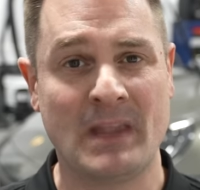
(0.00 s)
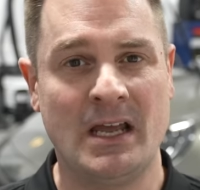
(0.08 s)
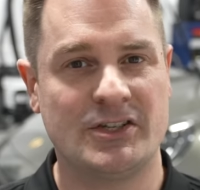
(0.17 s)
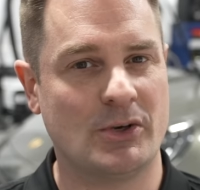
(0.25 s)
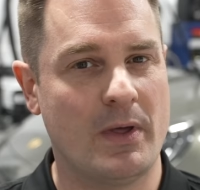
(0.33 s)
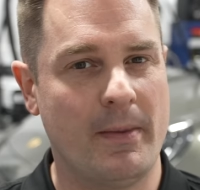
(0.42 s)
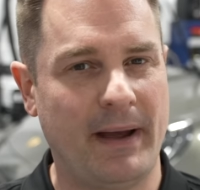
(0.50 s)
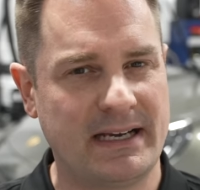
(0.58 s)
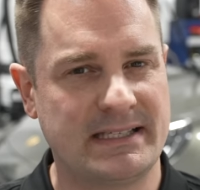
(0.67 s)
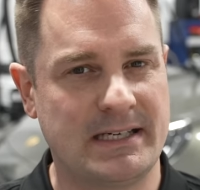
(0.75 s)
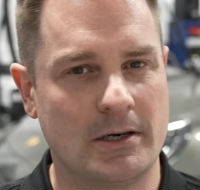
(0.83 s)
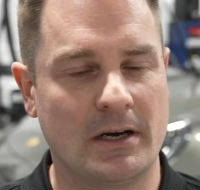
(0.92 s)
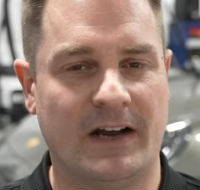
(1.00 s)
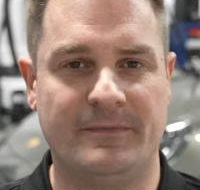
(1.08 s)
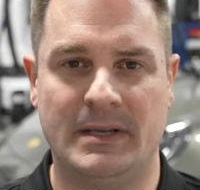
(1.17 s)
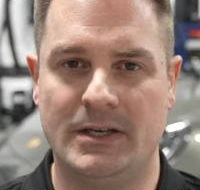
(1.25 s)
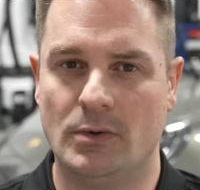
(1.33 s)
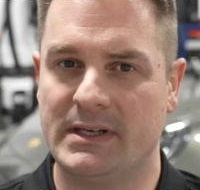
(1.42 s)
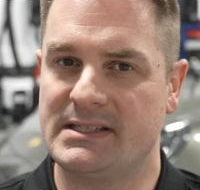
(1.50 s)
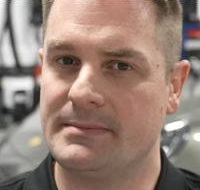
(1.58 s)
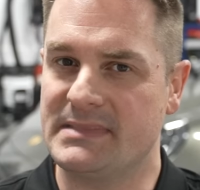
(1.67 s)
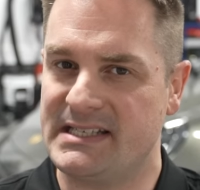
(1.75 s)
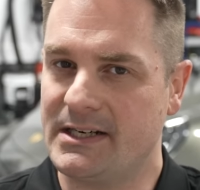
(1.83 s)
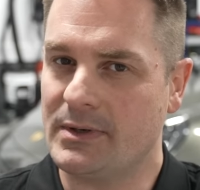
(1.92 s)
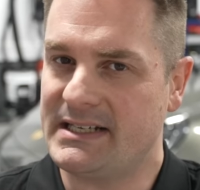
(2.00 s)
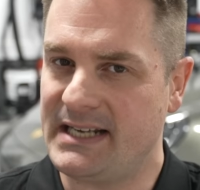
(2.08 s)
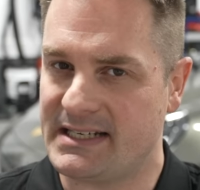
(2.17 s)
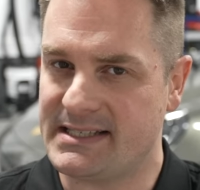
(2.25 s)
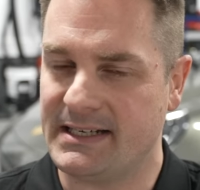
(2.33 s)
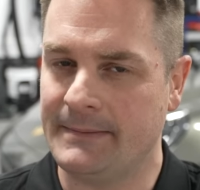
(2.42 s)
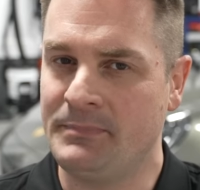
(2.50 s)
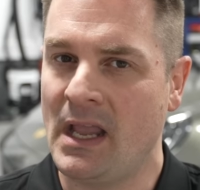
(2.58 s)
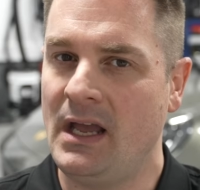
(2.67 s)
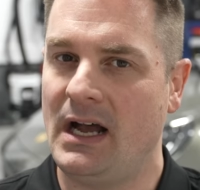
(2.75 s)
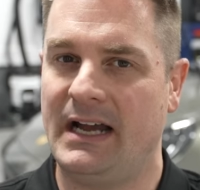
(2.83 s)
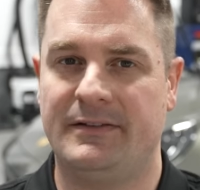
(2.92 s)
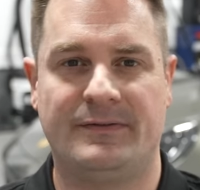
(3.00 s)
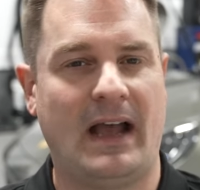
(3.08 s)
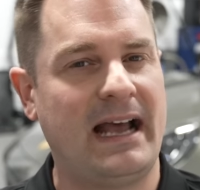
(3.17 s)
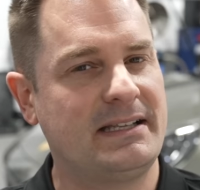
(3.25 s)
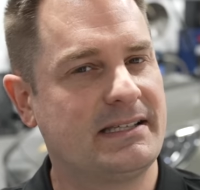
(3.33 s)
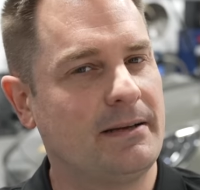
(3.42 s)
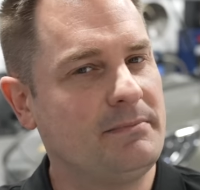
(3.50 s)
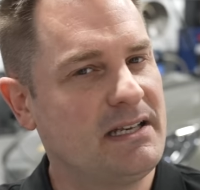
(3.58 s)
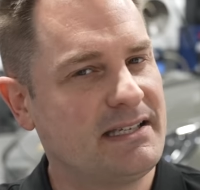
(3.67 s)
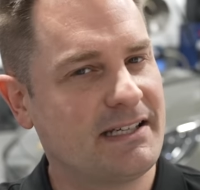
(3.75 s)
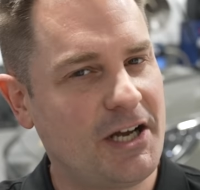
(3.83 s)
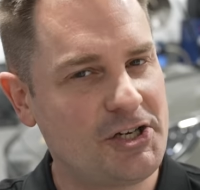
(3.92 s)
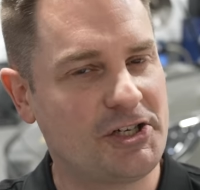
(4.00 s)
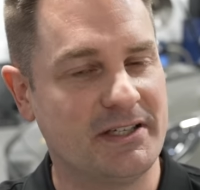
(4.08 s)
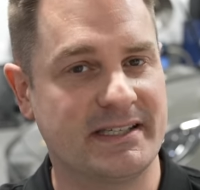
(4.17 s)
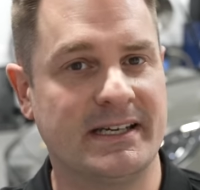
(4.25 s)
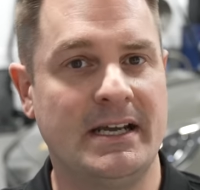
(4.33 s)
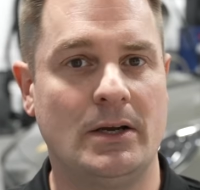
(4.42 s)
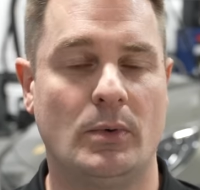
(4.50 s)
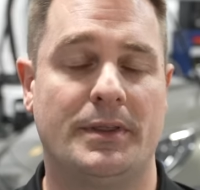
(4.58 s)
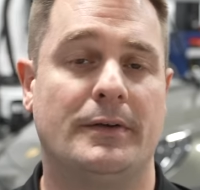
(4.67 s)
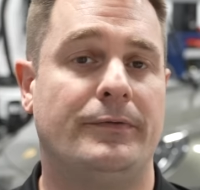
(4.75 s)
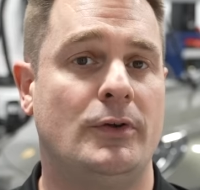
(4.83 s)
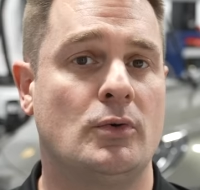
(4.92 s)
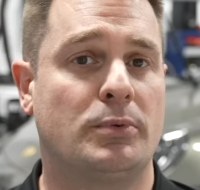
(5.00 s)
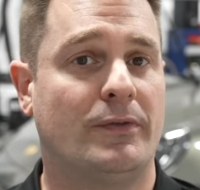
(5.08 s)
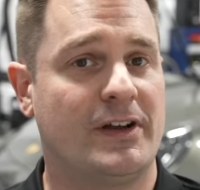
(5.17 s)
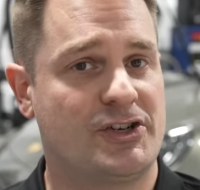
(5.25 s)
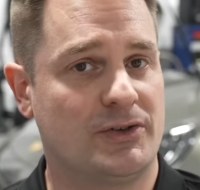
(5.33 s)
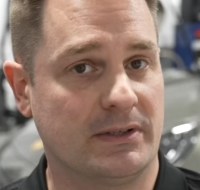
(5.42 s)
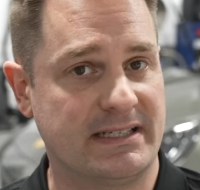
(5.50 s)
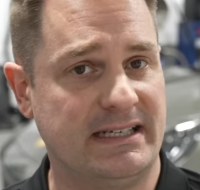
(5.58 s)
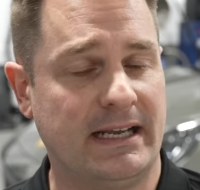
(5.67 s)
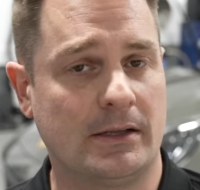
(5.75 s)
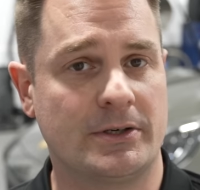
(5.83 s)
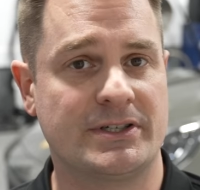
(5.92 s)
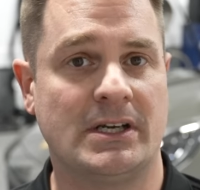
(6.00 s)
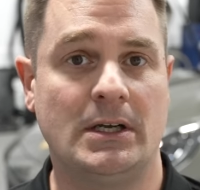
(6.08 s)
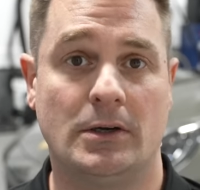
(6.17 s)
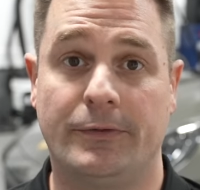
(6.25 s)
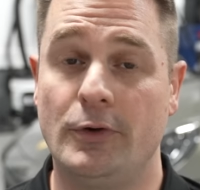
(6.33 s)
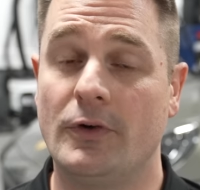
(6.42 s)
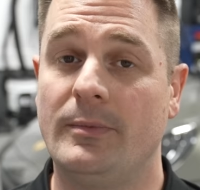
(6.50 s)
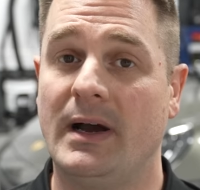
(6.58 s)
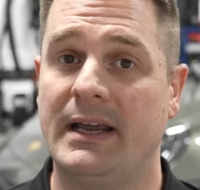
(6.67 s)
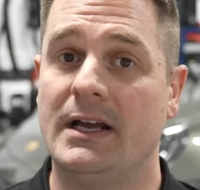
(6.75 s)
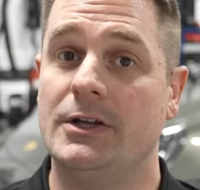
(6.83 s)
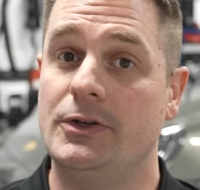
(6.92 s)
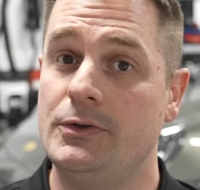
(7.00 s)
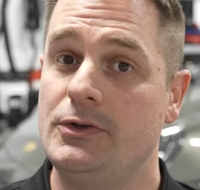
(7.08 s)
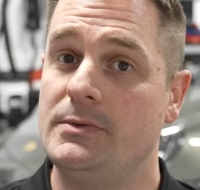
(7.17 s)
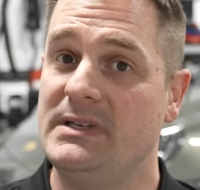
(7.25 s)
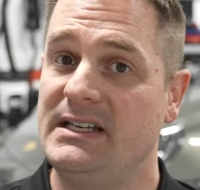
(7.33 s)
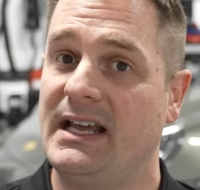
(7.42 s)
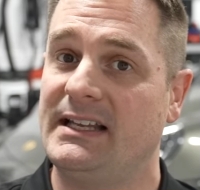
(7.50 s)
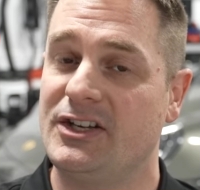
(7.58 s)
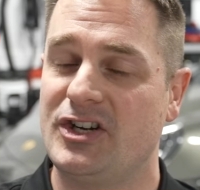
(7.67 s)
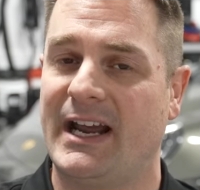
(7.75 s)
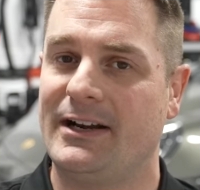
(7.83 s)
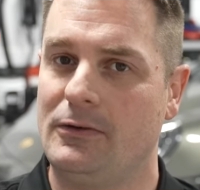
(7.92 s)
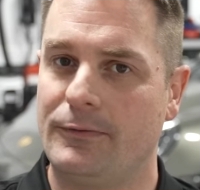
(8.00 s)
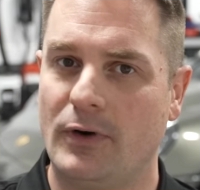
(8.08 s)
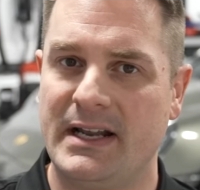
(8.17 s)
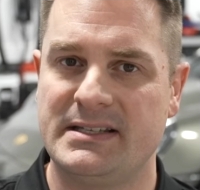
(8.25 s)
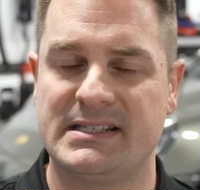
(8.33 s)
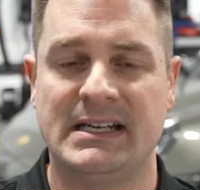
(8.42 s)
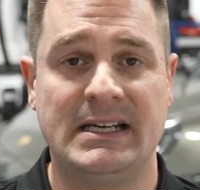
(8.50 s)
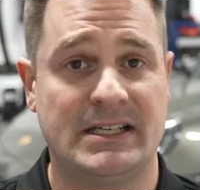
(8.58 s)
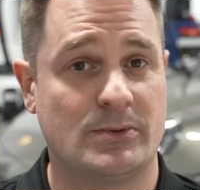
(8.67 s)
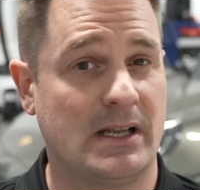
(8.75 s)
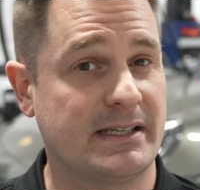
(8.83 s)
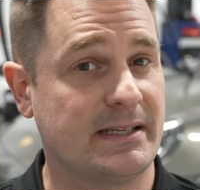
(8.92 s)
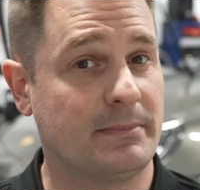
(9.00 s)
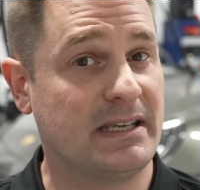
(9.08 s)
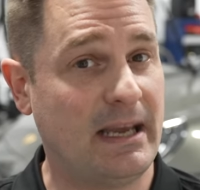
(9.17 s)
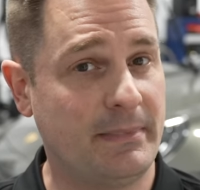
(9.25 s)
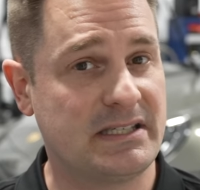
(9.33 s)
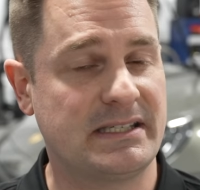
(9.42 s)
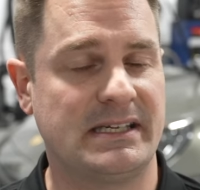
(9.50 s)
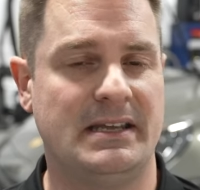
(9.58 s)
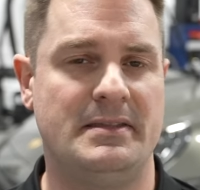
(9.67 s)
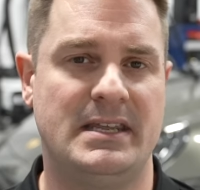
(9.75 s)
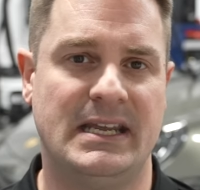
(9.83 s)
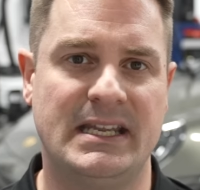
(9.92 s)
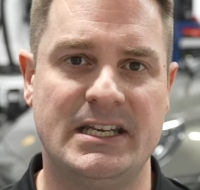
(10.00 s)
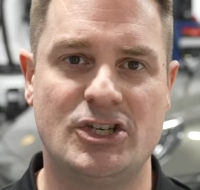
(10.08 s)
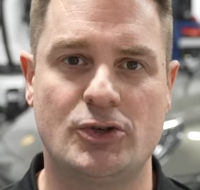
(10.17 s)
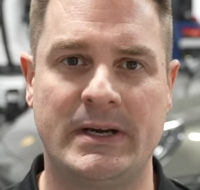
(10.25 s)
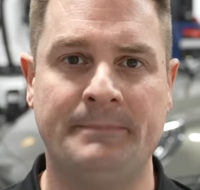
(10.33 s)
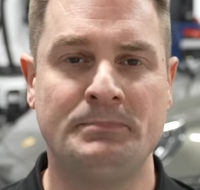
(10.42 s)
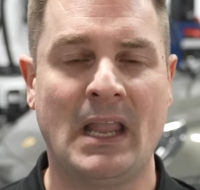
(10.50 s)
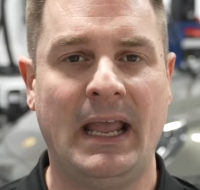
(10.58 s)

So in the past year, I've been doing some secret testing. I've had some discussions with a few professional detailers, a few of my YouTube detailing channel friends, as well as some chemists in the industry.